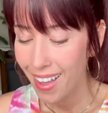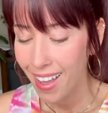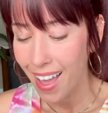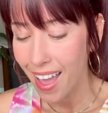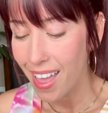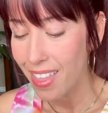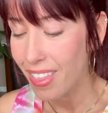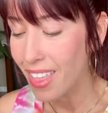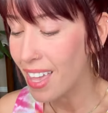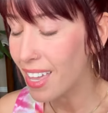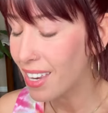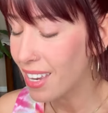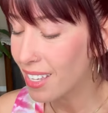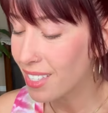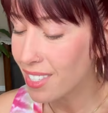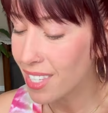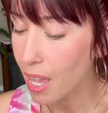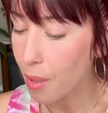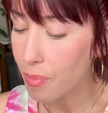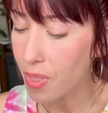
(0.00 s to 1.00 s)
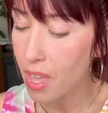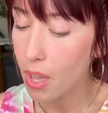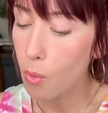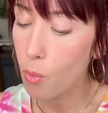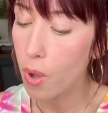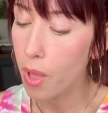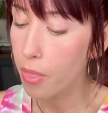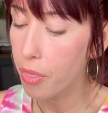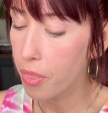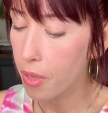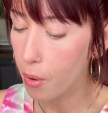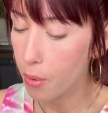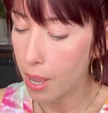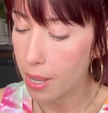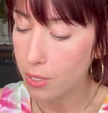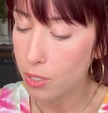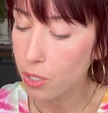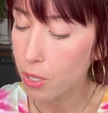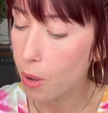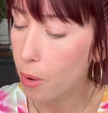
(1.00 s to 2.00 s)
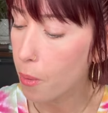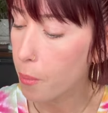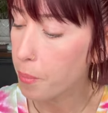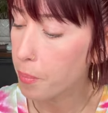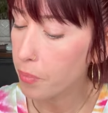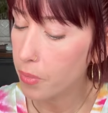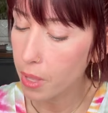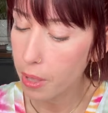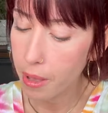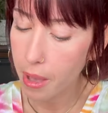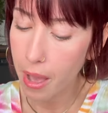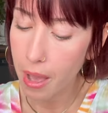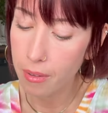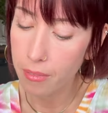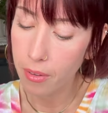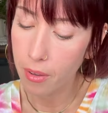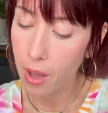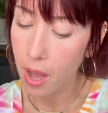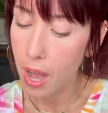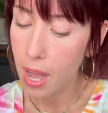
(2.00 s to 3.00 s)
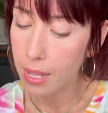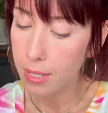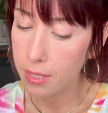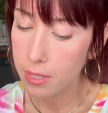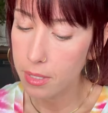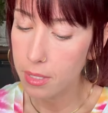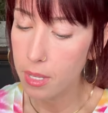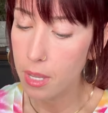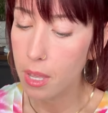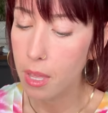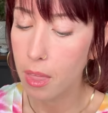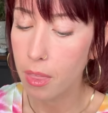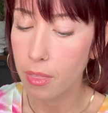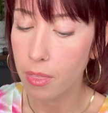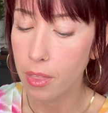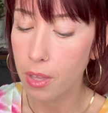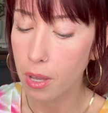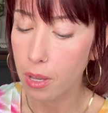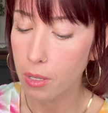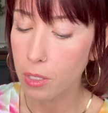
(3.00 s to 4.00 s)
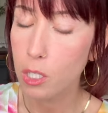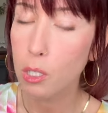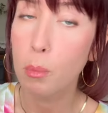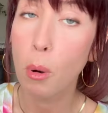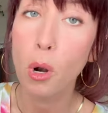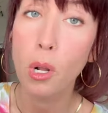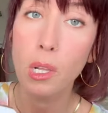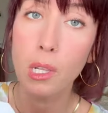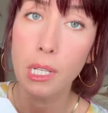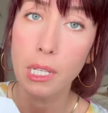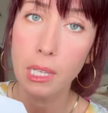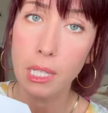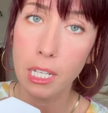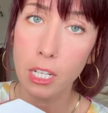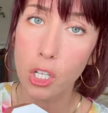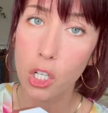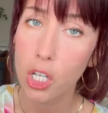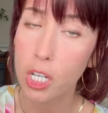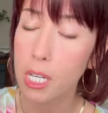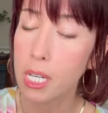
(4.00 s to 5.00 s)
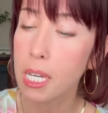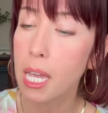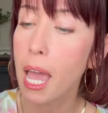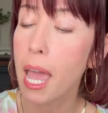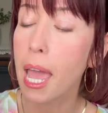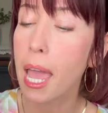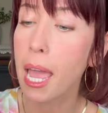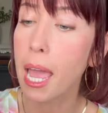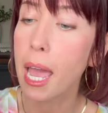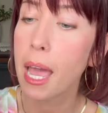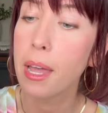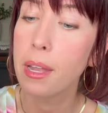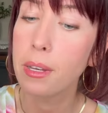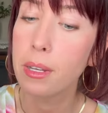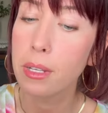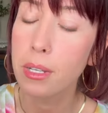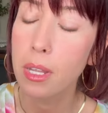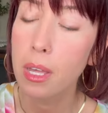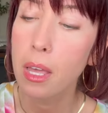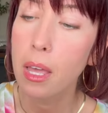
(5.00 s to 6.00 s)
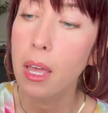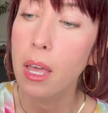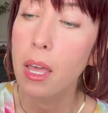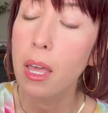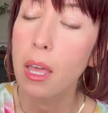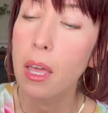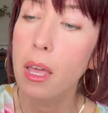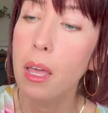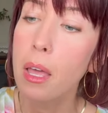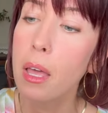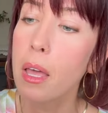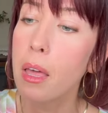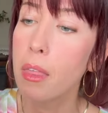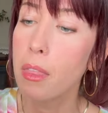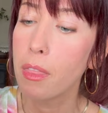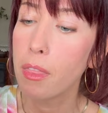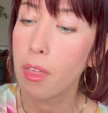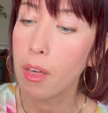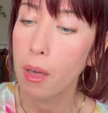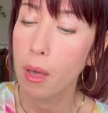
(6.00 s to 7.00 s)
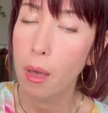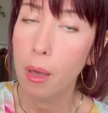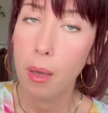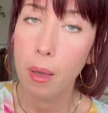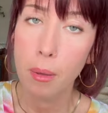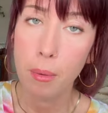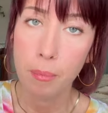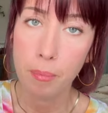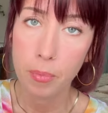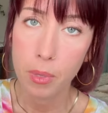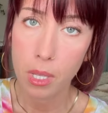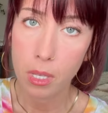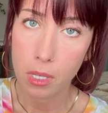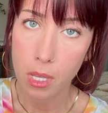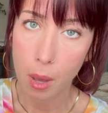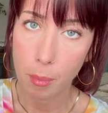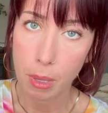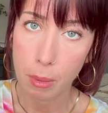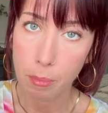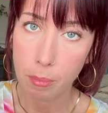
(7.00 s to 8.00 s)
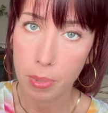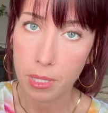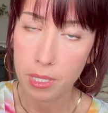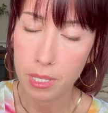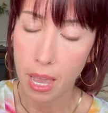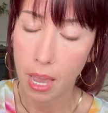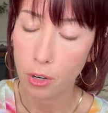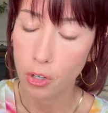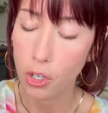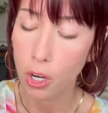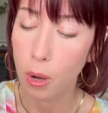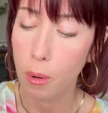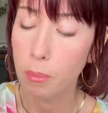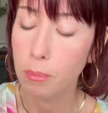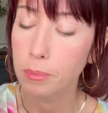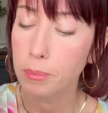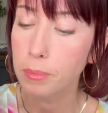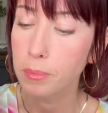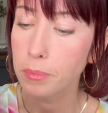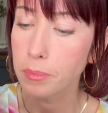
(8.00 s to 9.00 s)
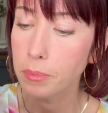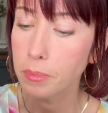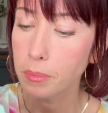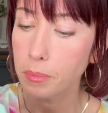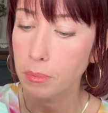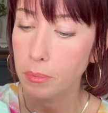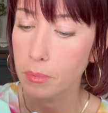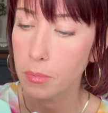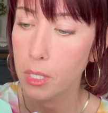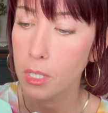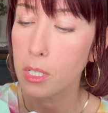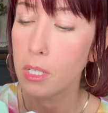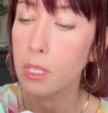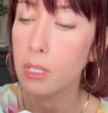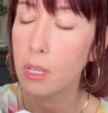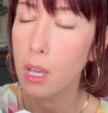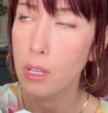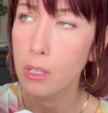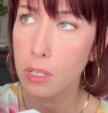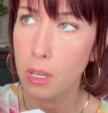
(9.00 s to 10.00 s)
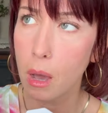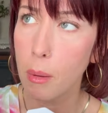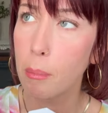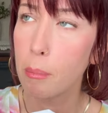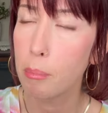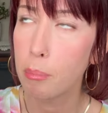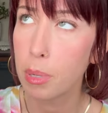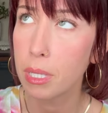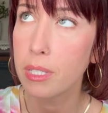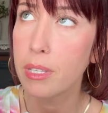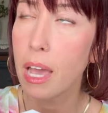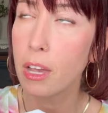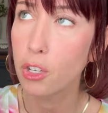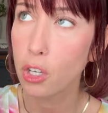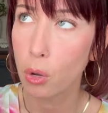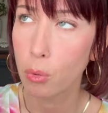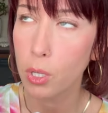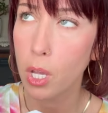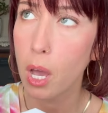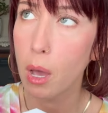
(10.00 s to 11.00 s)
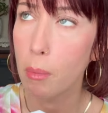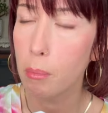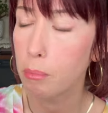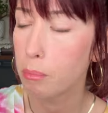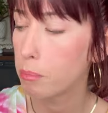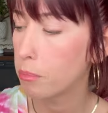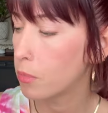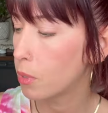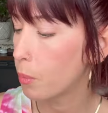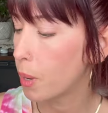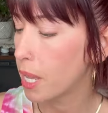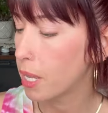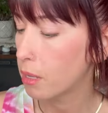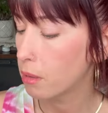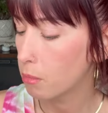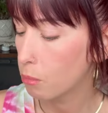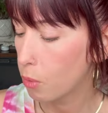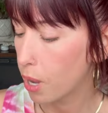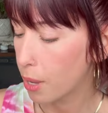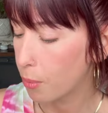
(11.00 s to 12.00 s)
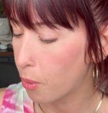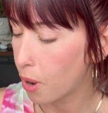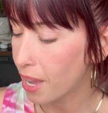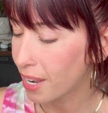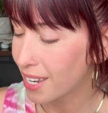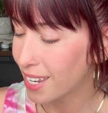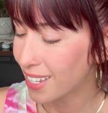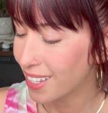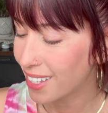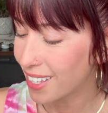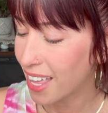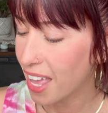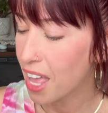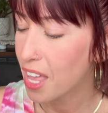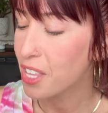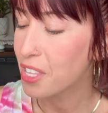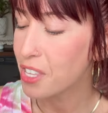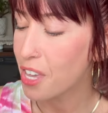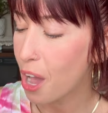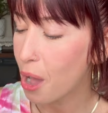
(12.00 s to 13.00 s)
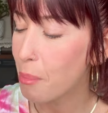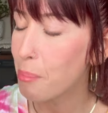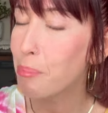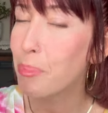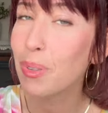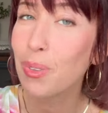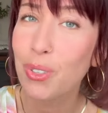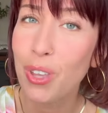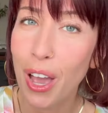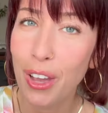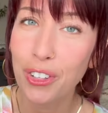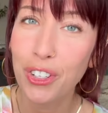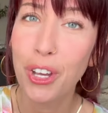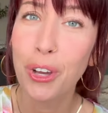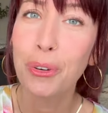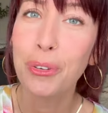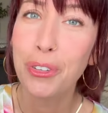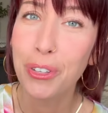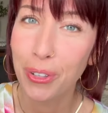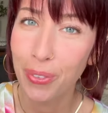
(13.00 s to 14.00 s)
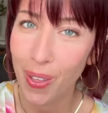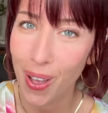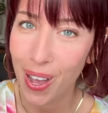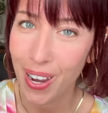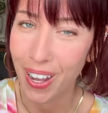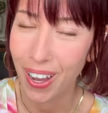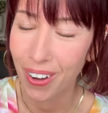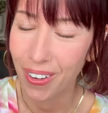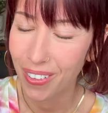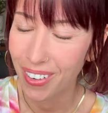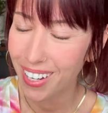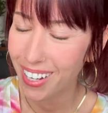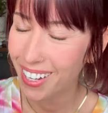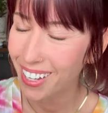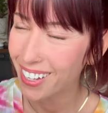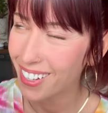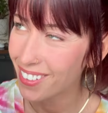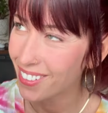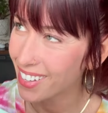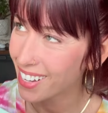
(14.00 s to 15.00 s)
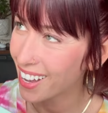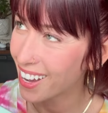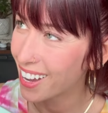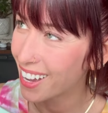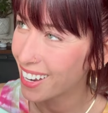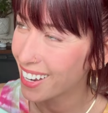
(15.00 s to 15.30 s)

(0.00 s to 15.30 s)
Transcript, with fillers: And then same thing with, okay, so I've got the Sparkling Lychee and the Yummy Pistachio. Y yum pistachio yum wait wait what yum pistachio gelato. Oh my God.